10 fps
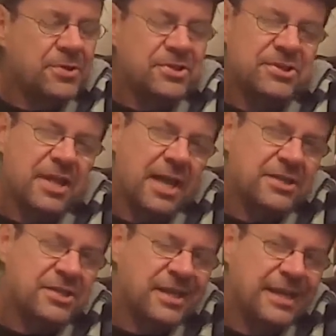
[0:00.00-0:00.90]
There's a
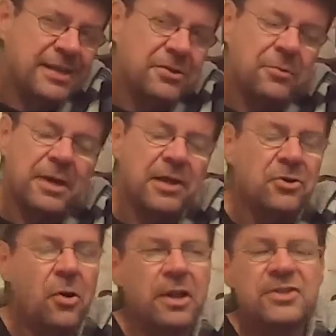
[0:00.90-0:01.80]
slight, what I
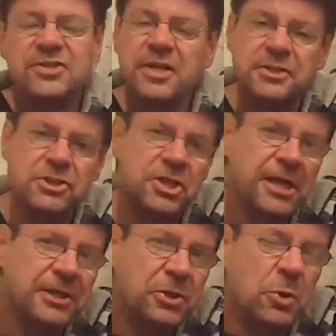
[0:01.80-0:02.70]
call a
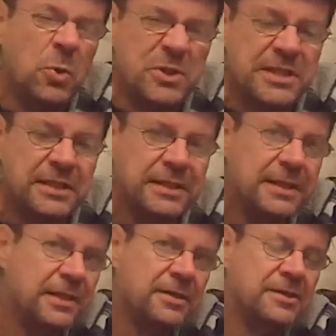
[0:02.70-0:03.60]
sunshine note in
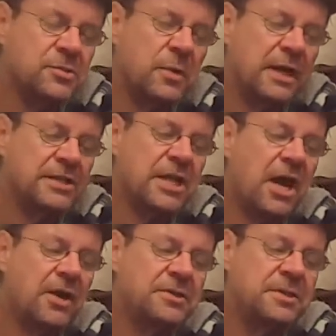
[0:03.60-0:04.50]
here as well. It's
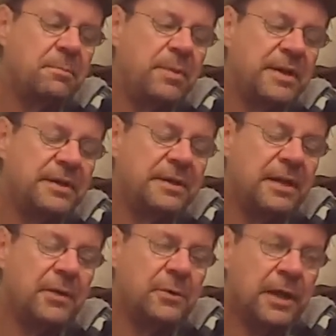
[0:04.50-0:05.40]
hard to pin
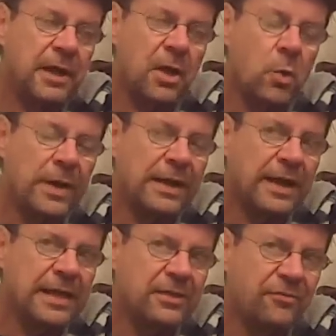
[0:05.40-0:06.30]
down. I quite
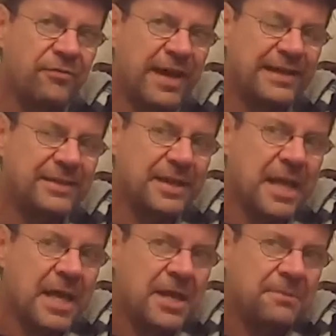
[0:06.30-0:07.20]
like the fact that
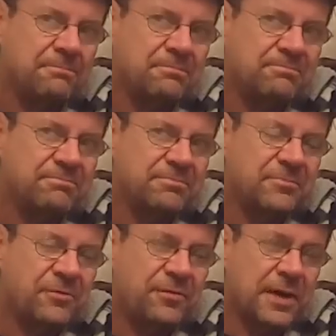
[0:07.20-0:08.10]

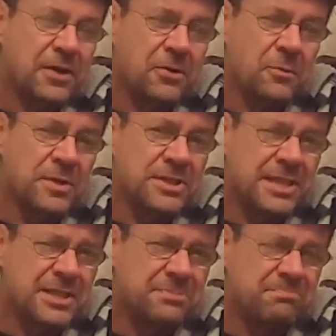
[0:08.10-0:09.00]
for a young
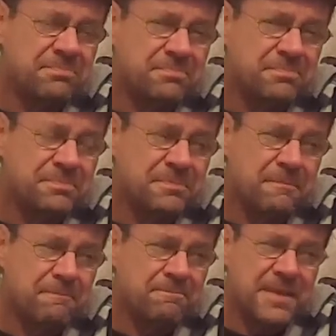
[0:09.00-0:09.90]
whisky, it's,
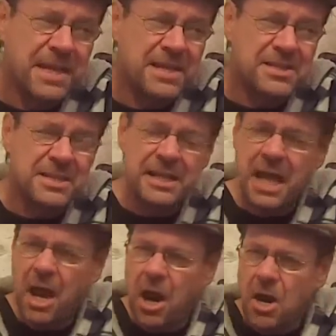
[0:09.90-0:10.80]
it's kind
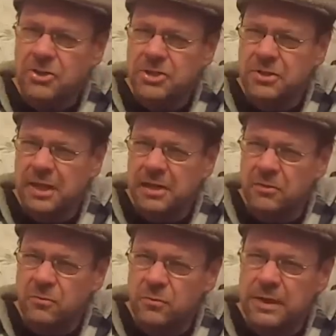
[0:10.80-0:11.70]
of hard to kind
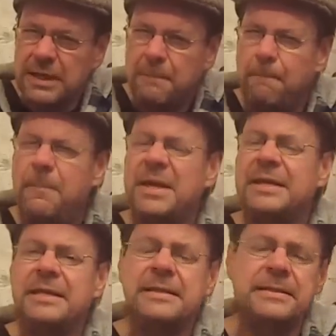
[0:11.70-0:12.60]
of really
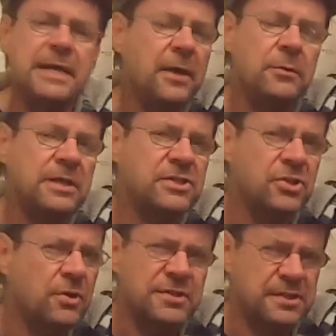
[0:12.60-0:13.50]
pin it down.
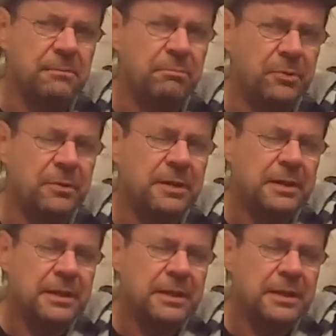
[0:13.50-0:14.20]
It's not simple.